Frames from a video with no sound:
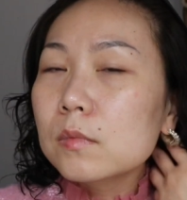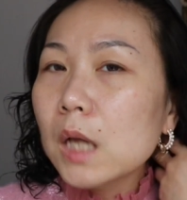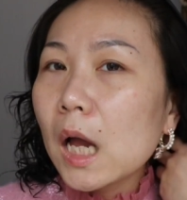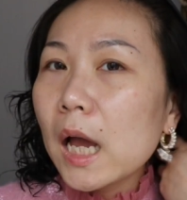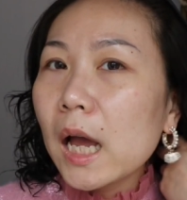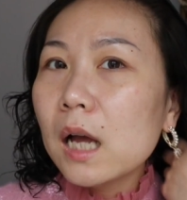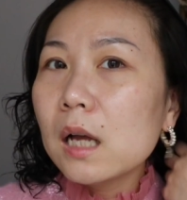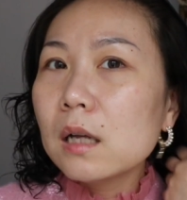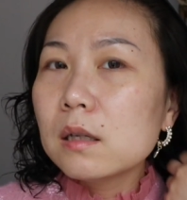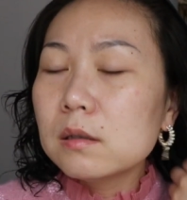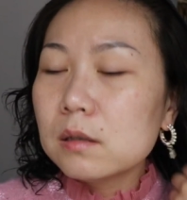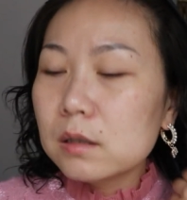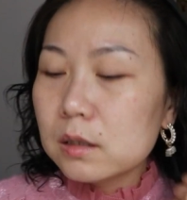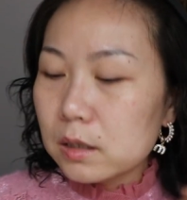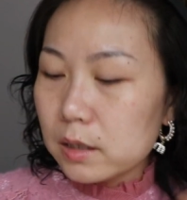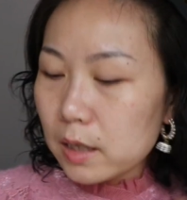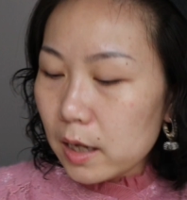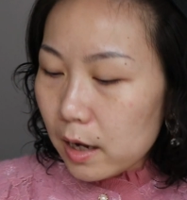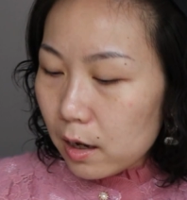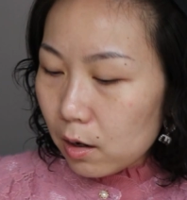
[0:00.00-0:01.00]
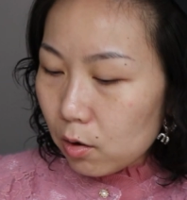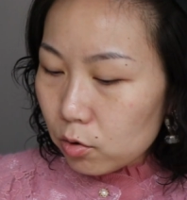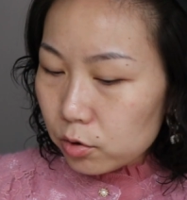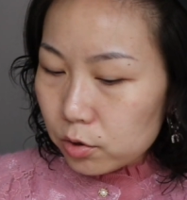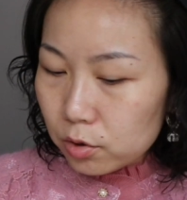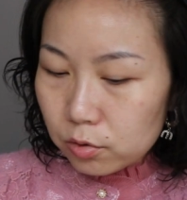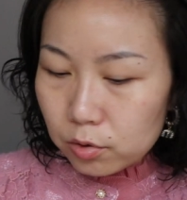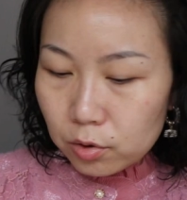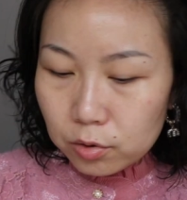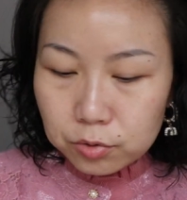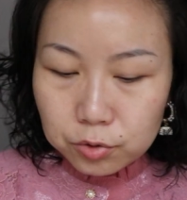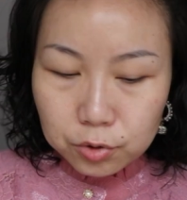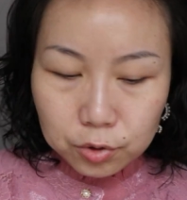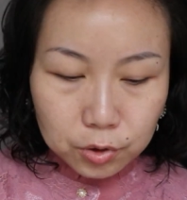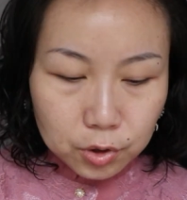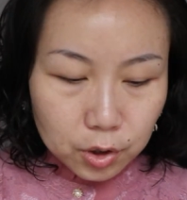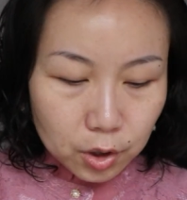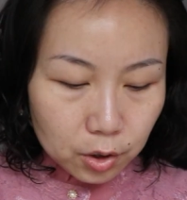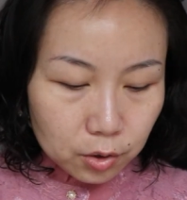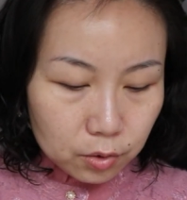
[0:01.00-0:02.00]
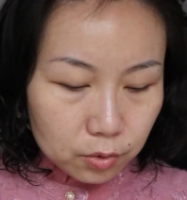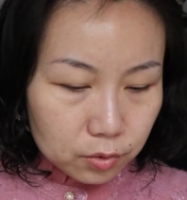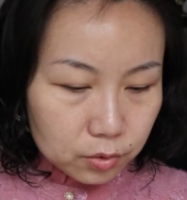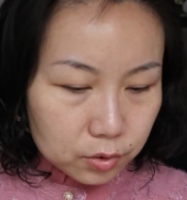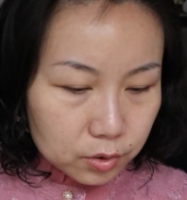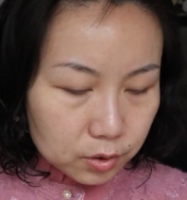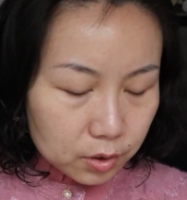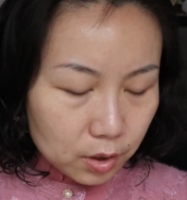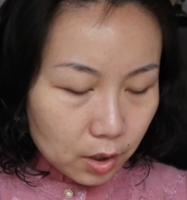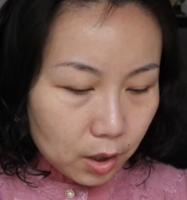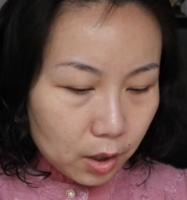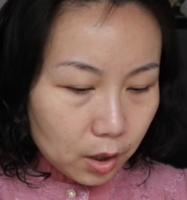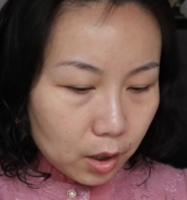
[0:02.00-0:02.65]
And today I'm also going to use